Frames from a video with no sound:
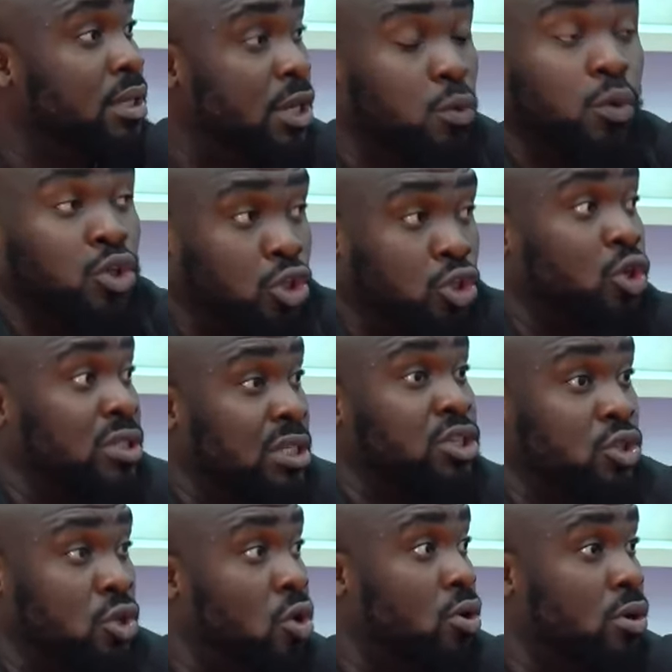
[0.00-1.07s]
It that was, was just my
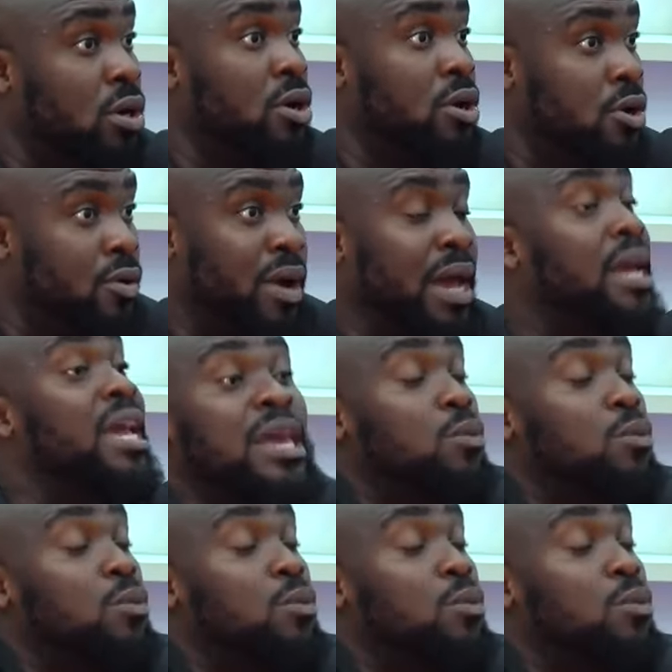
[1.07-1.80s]
favorite a song, song of the album, right?